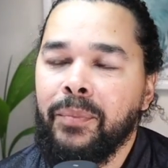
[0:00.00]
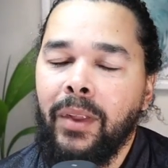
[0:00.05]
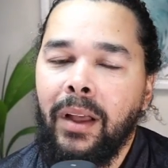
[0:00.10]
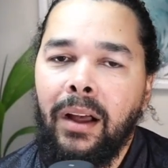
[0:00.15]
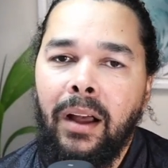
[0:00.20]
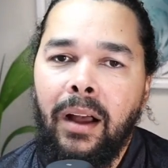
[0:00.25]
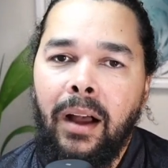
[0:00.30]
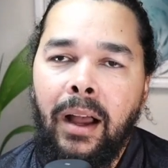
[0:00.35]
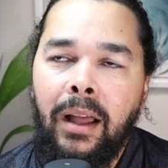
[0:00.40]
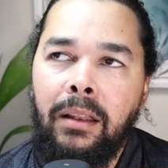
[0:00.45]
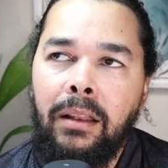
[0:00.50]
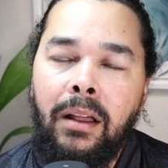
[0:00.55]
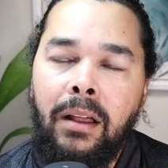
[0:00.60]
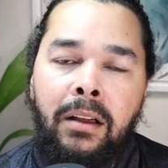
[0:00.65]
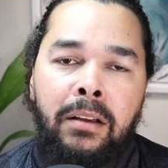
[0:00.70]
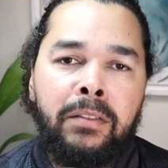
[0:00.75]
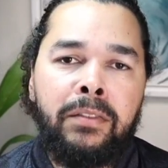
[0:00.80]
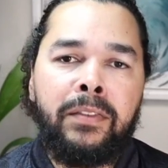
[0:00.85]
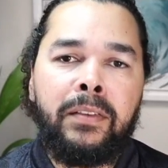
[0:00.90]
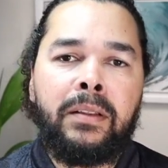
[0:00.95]
I
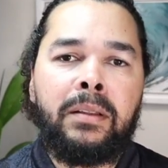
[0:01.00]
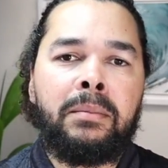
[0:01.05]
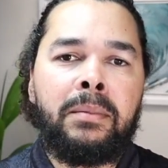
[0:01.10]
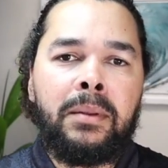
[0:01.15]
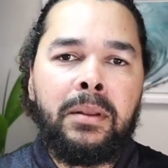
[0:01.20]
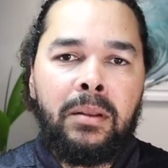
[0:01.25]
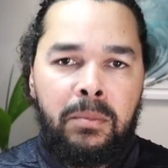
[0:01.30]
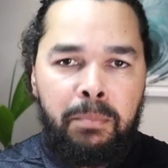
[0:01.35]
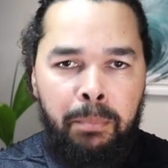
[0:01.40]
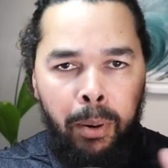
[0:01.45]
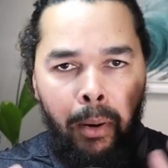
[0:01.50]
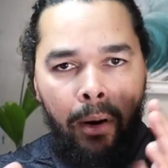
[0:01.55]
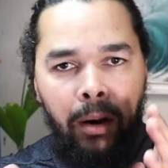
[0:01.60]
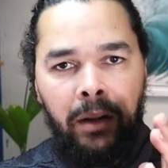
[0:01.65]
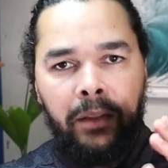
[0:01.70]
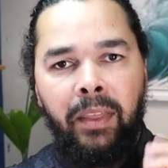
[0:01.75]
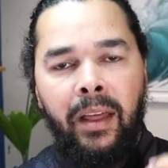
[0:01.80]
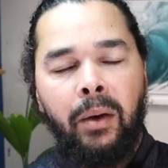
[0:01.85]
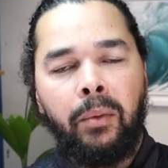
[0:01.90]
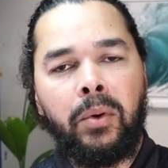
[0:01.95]
love,
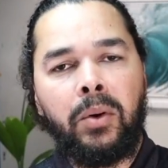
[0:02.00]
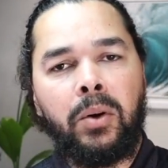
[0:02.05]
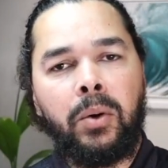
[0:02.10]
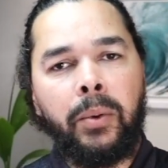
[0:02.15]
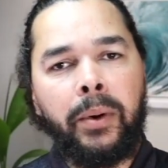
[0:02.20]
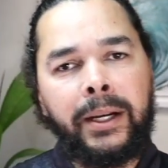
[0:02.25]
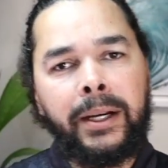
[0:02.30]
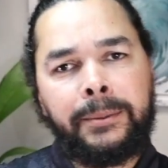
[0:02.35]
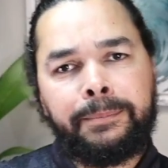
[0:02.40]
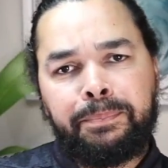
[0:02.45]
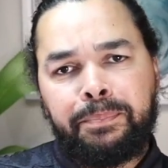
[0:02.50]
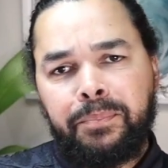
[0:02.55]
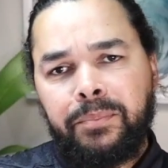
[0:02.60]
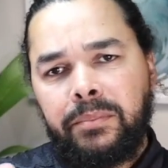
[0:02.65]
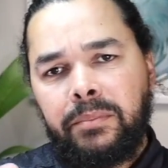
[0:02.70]
park that real quick.